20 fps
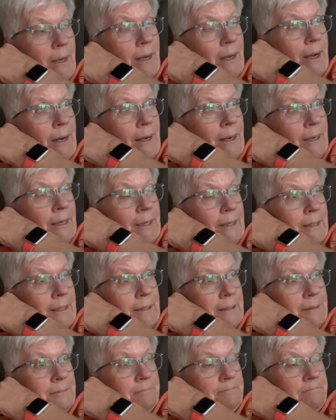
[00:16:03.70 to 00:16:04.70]

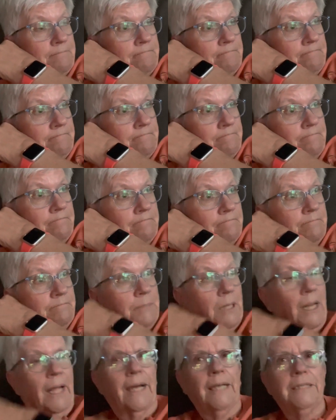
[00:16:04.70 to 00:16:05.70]

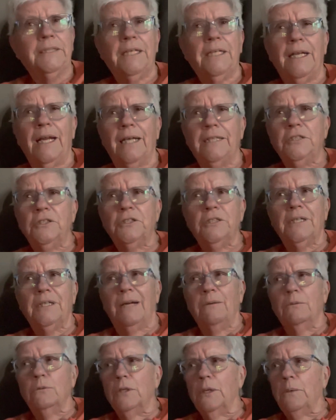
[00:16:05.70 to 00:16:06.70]
But like I said, I
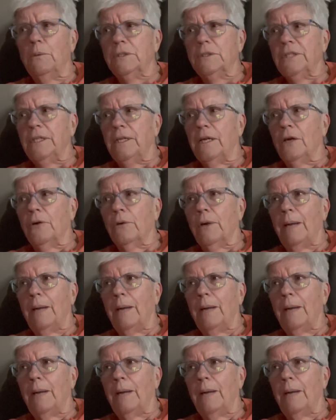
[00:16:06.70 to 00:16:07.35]
really wasn't that hungry.